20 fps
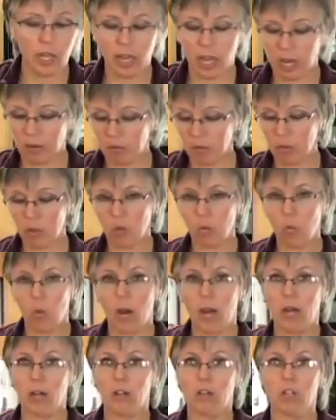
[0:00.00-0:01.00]
animal in the
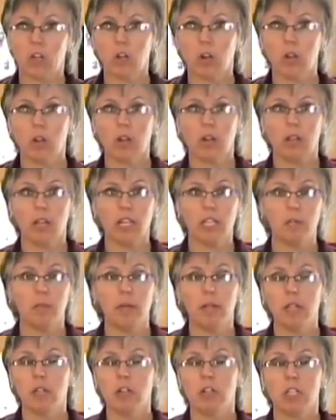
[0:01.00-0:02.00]
wild, they're, they
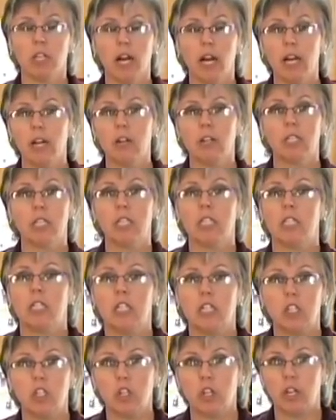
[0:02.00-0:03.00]
spend their entire
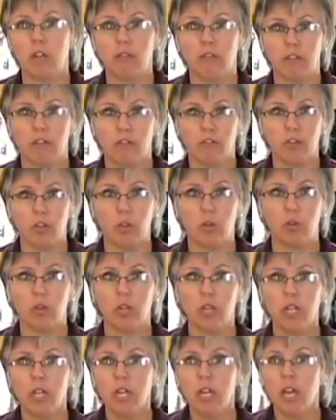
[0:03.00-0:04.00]
existence looking for food,
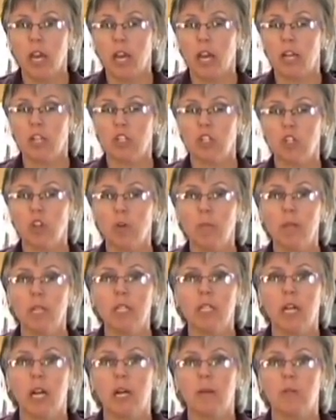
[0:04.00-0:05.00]
and so many
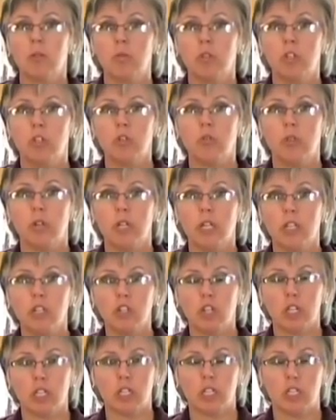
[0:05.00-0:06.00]
times we do an
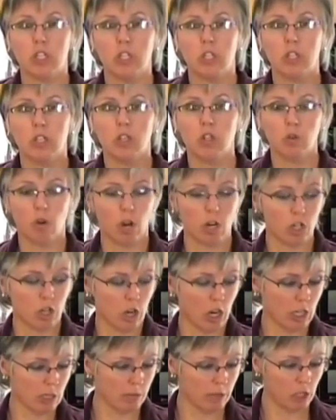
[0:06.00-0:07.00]
injustice to our
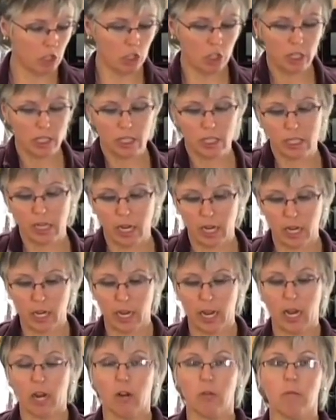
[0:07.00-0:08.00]
dogs by just setting
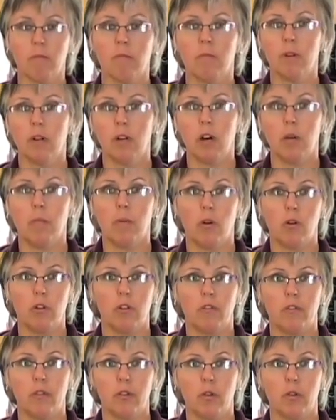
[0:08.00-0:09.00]
down a bowl
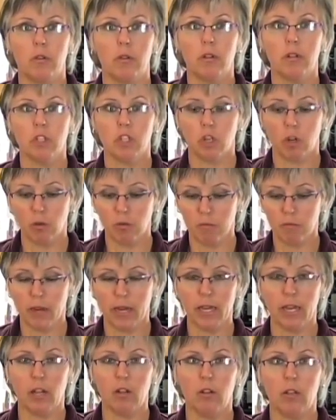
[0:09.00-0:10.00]
of food. So my
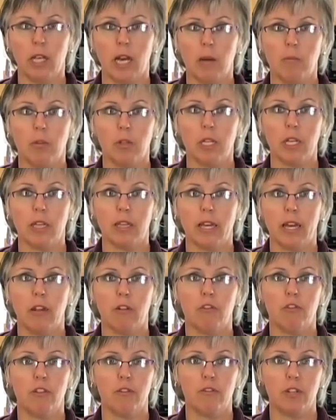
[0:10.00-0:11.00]
yellow lab will eat that
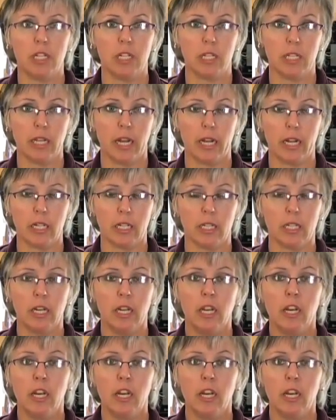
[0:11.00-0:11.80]
in fifteen seconds,